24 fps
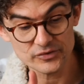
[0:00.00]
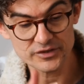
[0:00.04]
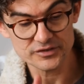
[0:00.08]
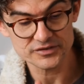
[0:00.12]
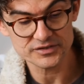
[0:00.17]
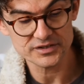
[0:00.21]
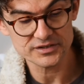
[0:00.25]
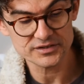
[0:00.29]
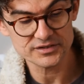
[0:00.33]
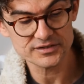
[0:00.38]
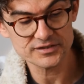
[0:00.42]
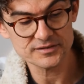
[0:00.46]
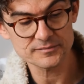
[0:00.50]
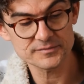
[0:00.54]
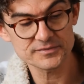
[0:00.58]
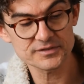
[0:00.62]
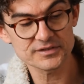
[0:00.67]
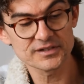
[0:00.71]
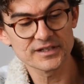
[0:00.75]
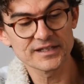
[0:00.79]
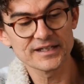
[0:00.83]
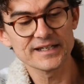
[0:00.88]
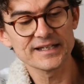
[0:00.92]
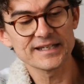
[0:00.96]
those
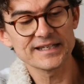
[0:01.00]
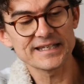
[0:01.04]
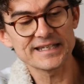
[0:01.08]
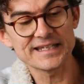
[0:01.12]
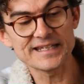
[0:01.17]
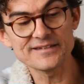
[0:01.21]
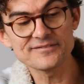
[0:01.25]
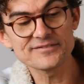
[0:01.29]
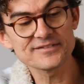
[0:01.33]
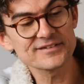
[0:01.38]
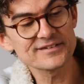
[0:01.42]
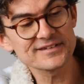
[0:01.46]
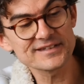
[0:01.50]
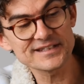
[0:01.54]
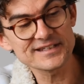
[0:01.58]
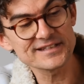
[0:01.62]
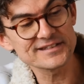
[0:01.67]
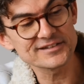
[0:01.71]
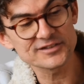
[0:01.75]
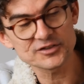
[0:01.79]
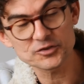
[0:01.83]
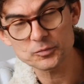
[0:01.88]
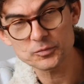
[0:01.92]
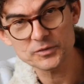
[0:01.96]
systems. Even
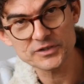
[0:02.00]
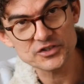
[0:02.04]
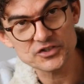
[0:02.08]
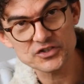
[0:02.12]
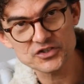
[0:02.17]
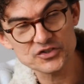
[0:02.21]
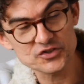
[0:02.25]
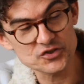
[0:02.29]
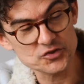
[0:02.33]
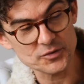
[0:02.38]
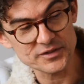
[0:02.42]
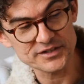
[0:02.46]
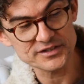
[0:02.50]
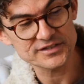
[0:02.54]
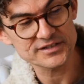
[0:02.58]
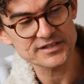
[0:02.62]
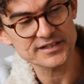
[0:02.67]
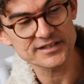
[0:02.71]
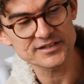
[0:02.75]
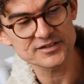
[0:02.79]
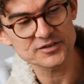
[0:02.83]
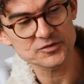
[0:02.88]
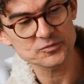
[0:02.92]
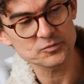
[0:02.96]
these Switch
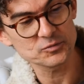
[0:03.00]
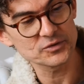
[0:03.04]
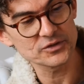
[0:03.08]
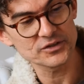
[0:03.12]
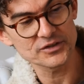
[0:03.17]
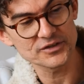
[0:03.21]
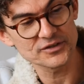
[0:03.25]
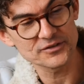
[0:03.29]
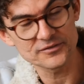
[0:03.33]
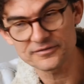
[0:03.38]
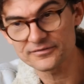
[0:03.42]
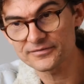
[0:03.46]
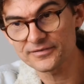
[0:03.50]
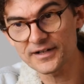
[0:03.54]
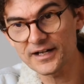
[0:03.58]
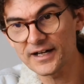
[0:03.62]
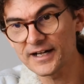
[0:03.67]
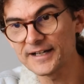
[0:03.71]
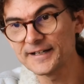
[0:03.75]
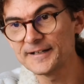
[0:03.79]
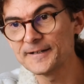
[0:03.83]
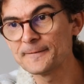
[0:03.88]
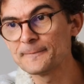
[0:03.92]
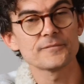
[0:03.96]
joysticks were
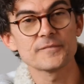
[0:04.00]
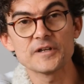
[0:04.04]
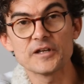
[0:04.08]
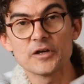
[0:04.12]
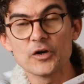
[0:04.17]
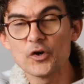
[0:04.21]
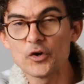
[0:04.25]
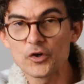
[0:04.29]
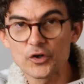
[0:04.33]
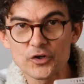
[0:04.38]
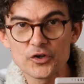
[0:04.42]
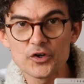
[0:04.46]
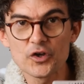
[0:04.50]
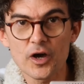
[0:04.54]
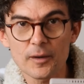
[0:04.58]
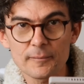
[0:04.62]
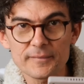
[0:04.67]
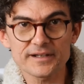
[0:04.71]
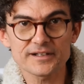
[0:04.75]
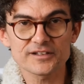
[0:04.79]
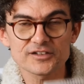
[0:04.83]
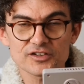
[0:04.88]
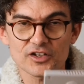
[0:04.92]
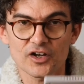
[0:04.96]
fine. The
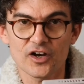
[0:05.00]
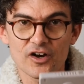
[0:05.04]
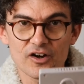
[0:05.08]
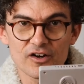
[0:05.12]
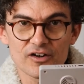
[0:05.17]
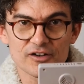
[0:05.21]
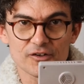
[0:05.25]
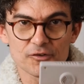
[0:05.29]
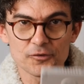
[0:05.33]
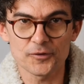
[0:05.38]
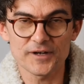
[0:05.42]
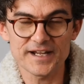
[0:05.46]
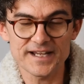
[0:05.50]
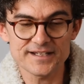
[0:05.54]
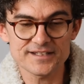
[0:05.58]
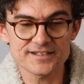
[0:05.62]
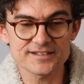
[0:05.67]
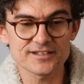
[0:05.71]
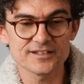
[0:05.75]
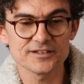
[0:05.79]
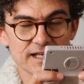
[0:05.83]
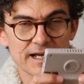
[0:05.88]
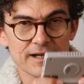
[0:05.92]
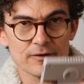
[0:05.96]
ergonomics are
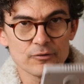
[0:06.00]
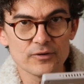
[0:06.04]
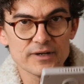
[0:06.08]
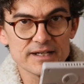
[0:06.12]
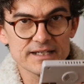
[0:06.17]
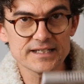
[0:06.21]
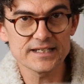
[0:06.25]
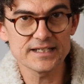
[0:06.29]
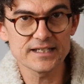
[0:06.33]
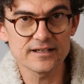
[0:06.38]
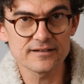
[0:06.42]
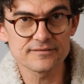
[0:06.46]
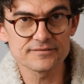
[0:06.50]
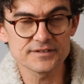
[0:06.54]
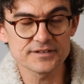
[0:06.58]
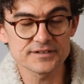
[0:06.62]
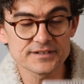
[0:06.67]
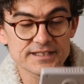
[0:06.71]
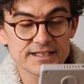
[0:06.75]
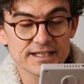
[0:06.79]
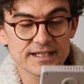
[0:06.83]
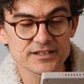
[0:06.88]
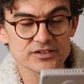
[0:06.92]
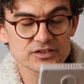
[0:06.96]
great. I really loved it
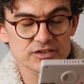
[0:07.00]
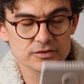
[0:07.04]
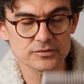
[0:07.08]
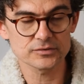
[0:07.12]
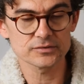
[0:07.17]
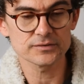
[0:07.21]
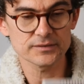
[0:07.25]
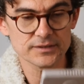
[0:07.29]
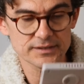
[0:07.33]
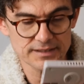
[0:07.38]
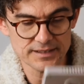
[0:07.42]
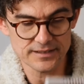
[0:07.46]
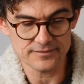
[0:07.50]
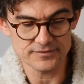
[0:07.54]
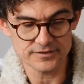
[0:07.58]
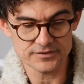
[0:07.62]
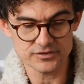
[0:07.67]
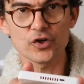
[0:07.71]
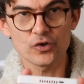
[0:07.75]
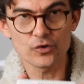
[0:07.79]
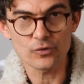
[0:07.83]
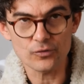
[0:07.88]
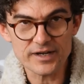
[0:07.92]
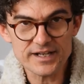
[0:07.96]
and I still love it.
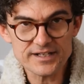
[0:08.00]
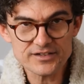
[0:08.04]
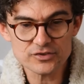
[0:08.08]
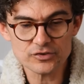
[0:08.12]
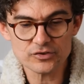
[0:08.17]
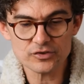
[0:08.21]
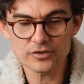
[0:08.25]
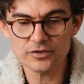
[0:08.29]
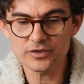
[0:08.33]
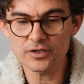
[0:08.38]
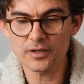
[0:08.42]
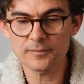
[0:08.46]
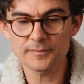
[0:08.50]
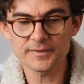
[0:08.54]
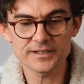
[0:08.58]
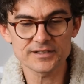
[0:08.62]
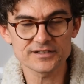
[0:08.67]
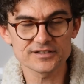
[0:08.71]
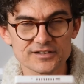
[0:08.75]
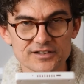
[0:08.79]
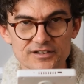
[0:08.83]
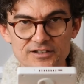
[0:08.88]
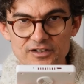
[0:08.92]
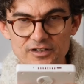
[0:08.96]
Great
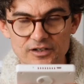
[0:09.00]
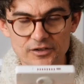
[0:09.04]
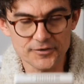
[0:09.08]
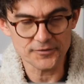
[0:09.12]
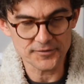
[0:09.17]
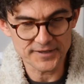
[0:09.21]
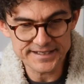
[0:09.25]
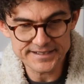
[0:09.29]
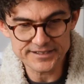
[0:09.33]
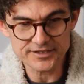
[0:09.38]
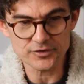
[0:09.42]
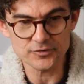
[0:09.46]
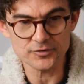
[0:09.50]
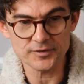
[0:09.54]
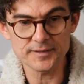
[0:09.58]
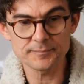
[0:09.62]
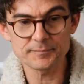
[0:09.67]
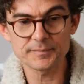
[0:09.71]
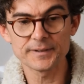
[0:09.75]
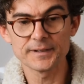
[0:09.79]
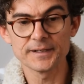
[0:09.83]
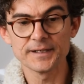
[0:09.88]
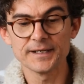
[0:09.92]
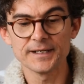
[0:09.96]
ergonomics, great
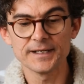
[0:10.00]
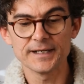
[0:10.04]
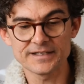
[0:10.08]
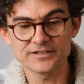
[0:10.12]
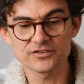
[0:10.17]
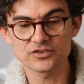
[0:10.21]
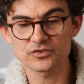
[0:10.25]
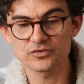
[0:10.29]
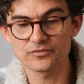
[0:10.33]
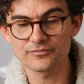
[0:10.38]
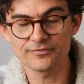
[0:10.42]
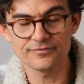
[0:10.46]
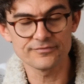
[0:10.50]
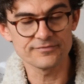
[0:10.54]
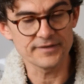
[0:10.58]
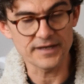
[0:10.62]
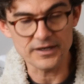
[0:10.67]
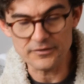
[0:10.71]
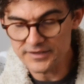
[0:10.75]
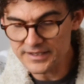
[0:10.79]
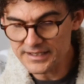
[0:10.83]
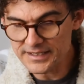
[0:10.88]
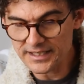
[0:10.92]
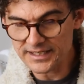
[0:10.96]
grip. It's
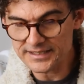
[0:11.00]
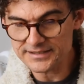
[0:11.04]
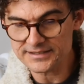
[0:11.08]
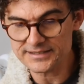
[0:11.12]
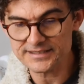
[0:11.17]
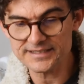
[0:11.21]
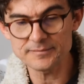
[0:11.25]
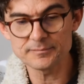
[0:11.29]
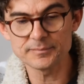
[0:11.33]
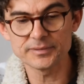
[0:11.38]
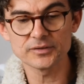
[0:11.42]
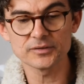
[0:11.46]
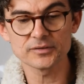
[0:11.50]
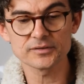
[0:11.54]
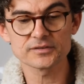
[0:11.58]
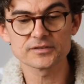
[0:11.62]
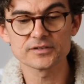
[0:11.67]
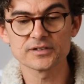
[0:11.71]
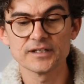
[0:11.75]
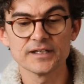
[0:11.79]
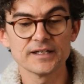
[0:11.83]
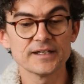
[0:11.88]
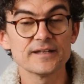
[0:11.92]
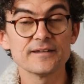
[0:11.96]
very nicely
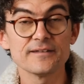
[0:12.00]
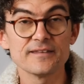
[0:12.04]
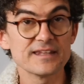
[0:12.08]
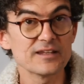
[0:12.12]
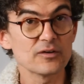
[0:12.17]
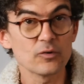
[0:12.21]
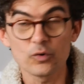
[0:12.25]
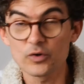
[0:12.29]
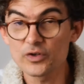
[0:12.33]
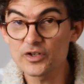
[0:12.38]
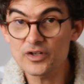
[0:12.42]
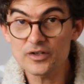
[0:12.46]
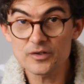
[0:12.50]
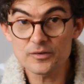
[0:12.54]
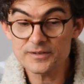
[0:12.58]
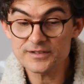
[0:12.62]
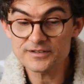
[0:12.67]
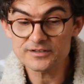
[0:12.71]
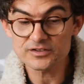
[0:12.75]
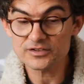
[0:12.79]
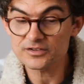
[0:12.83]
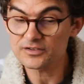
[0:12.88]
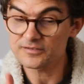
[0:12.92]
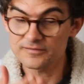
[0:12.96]
built. The audio
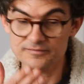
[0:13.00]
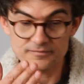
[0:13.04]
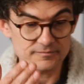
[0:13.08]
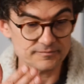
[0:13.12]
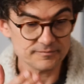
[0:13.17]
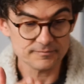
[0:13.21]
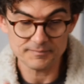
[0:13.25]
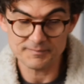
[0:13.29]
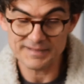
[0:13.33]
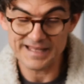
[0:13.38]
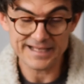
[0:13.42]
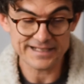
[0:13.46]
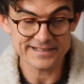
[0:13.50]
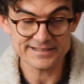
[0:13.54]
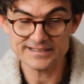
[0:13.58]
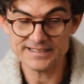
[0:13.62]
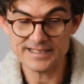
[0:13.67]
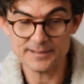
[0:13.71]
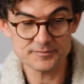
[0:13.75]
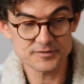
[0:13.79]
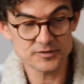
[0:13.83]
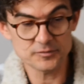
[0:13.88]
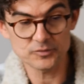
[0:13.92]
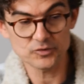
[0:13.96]
is
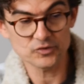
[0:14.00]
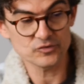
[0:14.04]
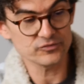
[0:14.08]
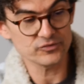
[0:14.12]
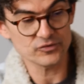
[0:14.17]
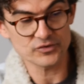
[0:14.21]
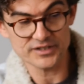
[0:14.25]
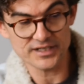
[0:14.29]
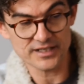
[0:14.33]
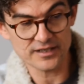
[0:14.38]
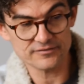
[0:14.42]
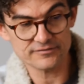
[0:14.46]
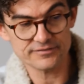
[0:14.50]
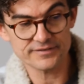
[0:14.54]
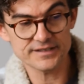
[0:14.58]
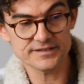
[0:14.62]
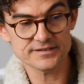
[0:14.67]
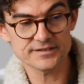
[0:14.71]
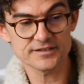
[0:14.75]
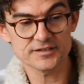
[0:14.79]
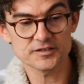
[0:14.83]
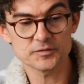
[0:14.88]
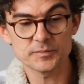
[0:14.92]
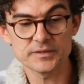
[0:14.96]
acceptable for
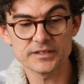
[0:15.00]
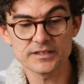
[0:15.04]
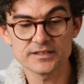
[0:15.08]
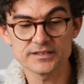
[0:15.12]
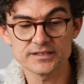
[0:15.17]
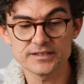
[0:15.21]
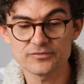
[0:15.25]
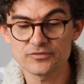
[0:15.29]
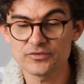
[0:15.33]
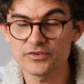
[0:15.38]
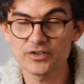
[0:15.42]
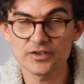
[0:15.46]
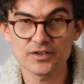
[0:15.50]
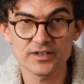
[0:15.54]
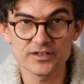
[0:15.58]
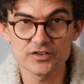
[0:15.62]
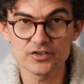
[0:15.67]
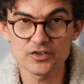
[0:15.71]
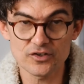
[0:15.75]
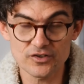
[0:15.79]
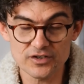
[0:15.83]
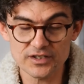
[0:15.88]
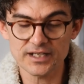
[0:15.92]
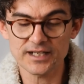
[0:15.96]
down-facing speakers, even though I
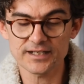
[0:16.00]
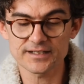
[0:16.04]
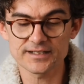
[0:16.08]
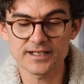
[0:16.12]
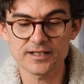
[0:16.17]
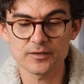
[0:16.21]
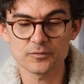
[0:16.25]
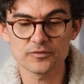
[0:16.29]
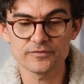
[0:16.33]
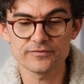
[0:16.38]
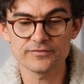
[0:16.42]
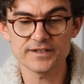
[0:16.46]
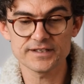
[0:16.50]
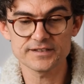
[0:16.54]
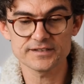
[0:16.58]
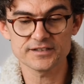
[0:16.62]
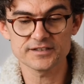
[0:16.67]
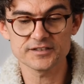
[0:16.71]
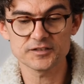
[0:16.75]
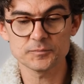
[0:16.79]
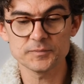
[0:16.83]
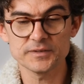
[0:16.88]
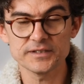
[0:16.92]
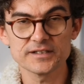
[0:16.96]
don't like downward-facing
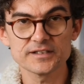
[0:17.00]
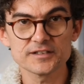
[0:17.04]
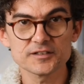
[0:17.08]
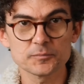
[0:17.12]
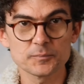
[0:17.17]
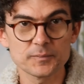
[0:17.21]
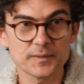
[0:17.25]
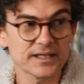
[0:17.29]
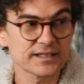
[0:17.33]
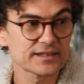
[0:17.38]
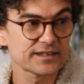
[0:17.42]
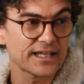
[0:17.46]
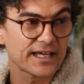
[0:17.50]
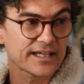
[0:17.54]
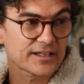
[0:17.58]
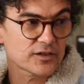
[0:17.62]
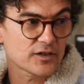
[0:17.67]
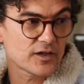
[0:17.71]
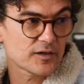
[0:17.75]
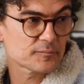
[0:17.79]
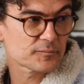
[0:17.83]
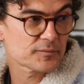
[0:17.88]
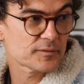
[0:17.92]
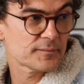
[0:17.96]
speakers, but that
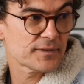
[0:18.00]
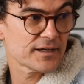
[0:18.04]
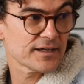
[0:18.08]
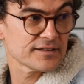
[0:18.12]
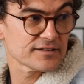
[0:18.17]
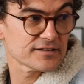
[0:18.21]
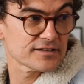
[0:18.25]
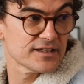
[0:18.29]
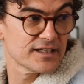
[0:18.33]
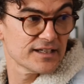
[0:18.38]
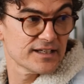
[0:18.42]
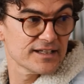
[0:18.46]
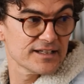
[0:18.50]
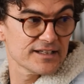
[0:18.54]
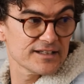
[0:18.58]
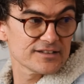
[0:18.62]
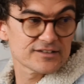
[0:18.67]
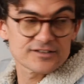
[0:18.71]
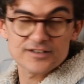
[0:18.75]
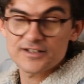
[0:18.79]
compromise is